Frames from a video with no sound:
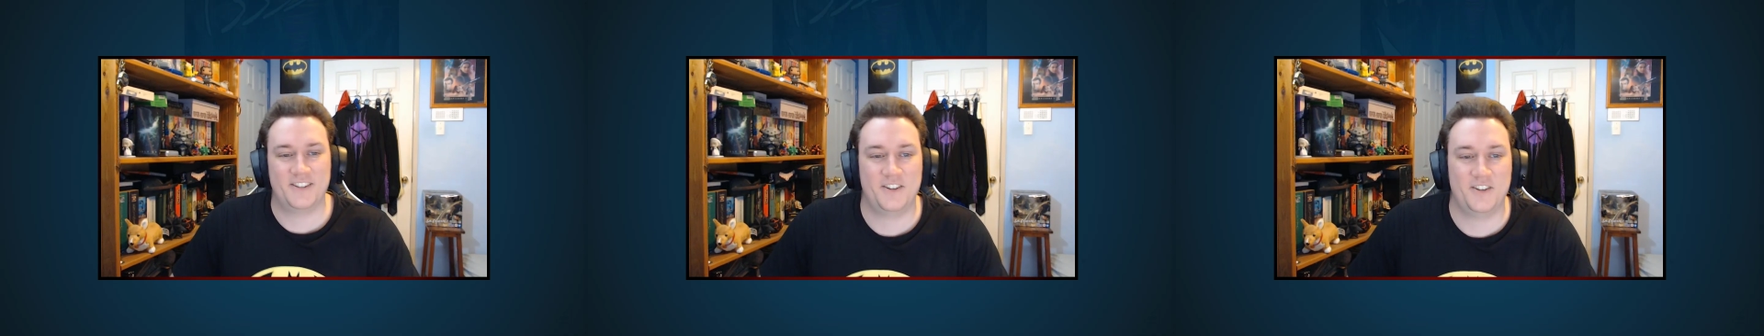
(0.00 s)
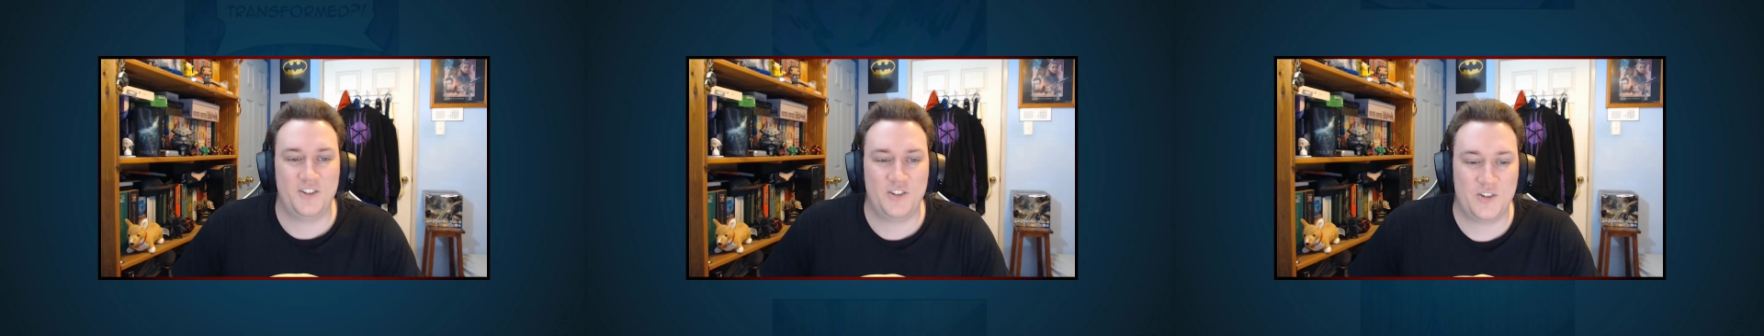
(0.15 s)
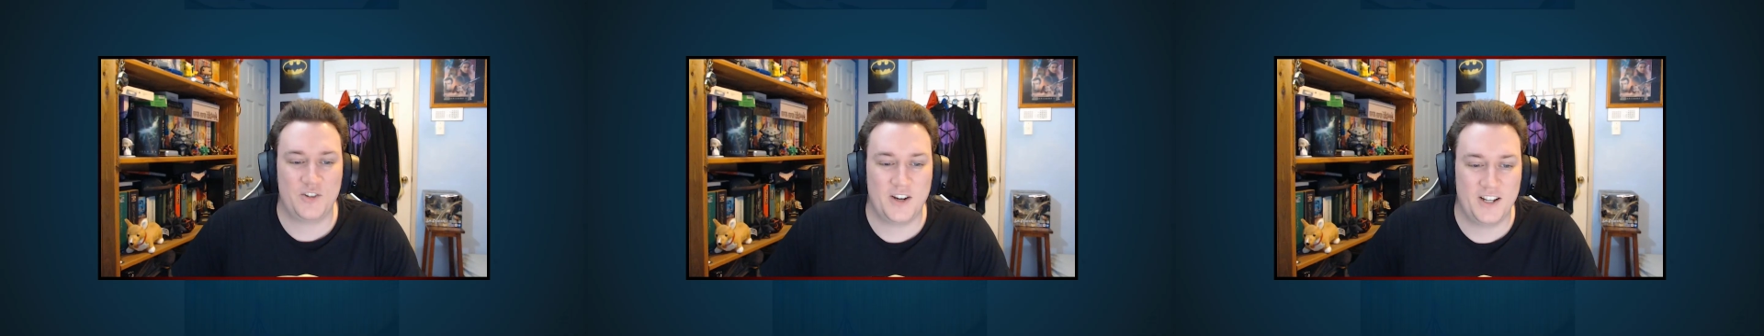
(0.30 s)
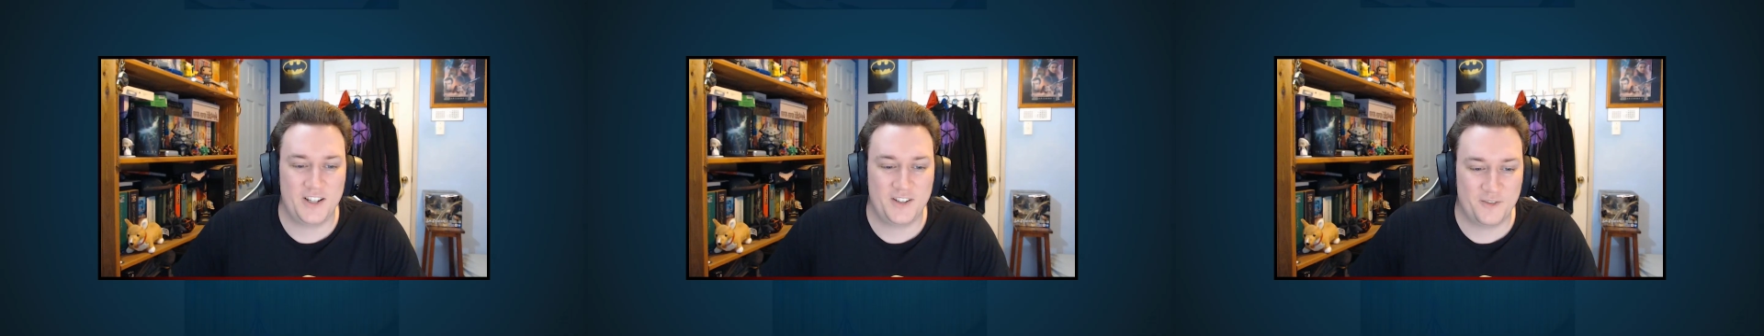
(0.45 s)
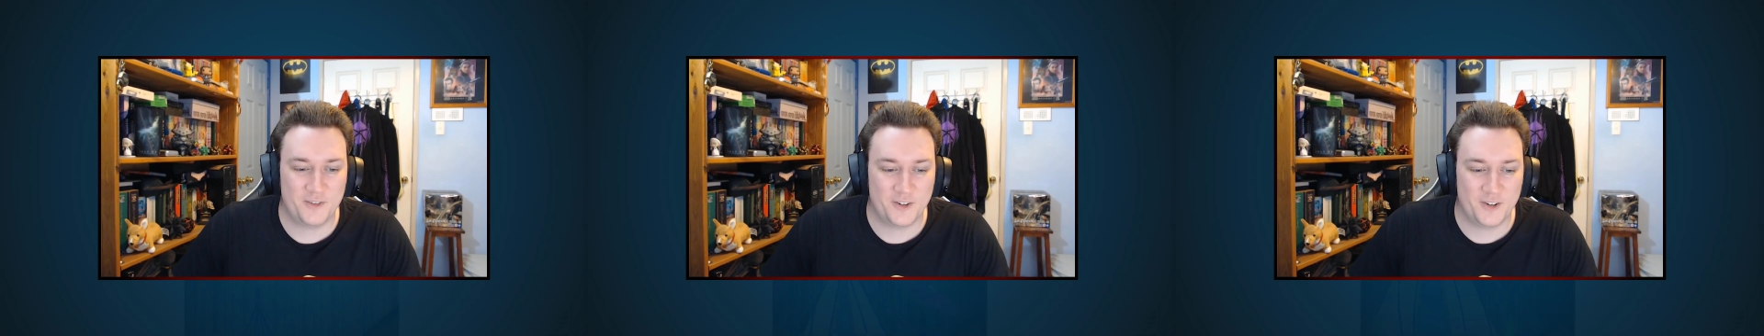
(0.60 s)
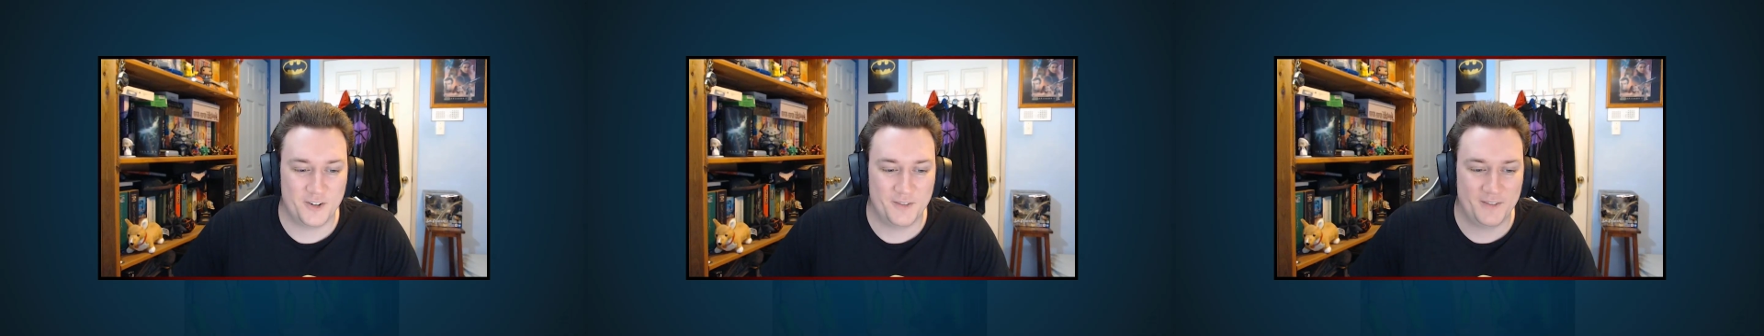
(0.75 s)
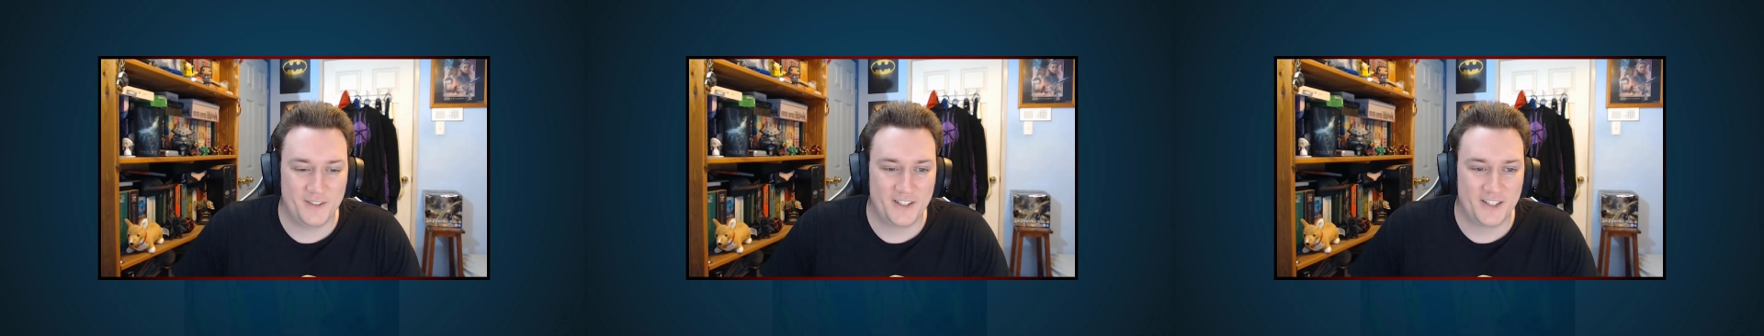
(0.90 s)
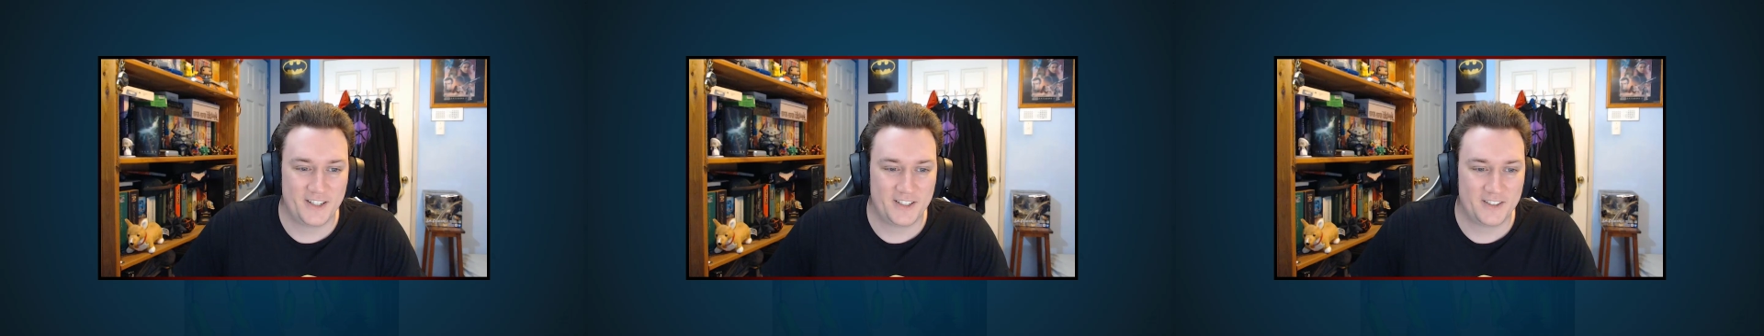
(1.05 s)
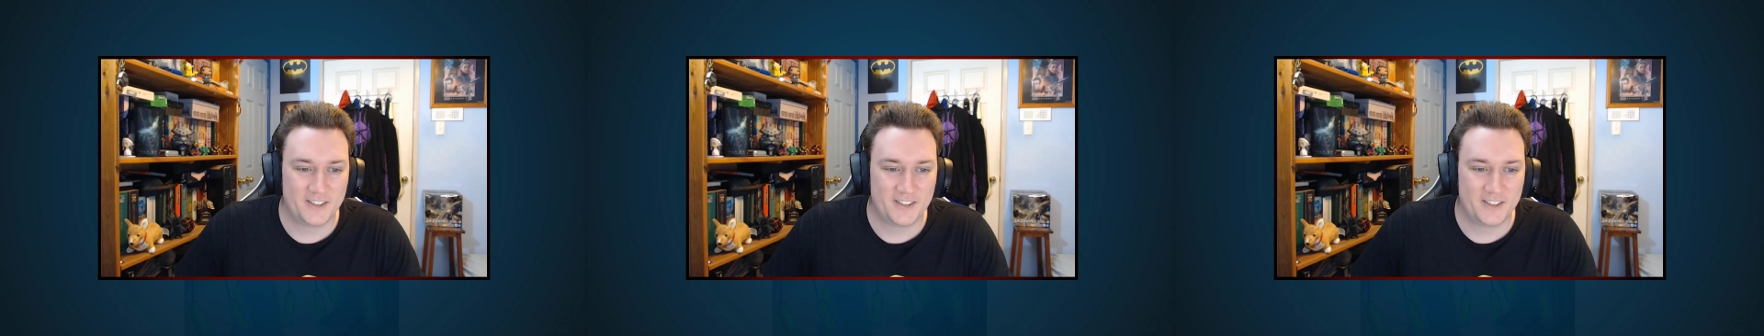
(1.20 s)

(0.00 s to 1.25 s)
he's transformed.